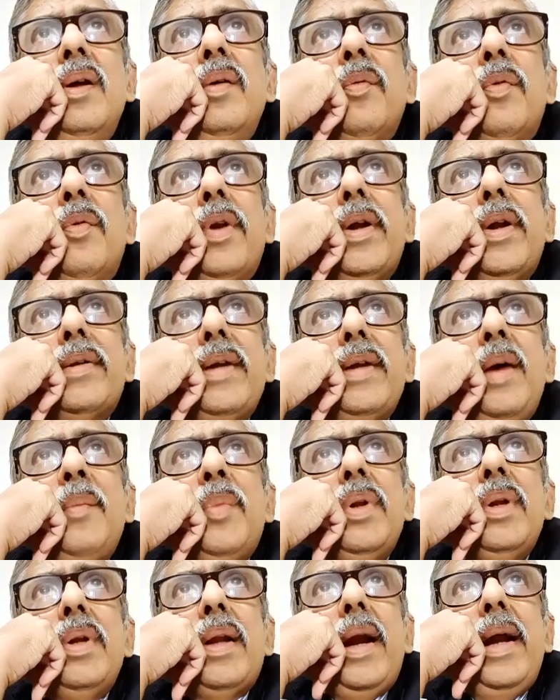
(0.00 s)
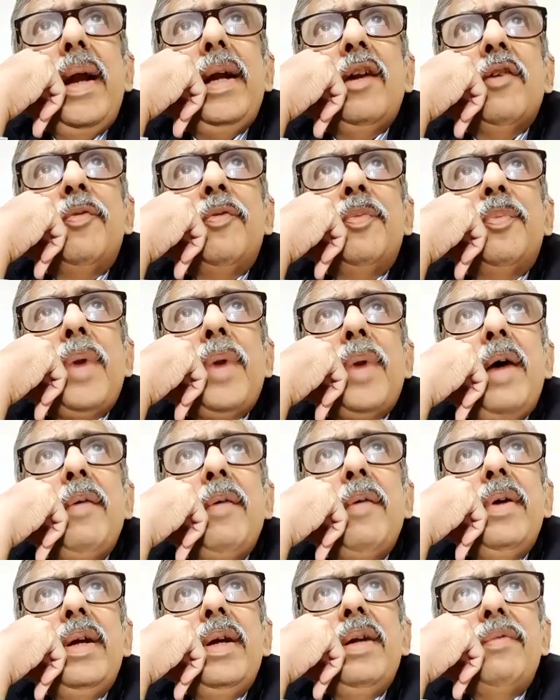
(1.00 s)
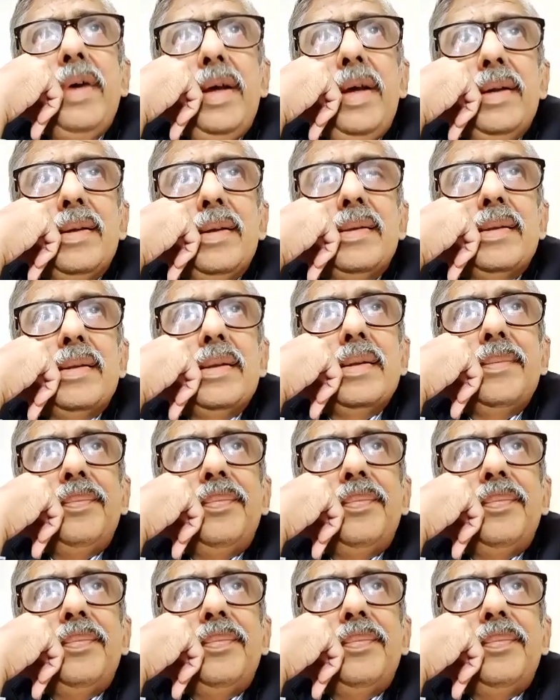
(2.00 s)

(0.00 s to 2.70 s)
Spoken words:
For example, right of private defense.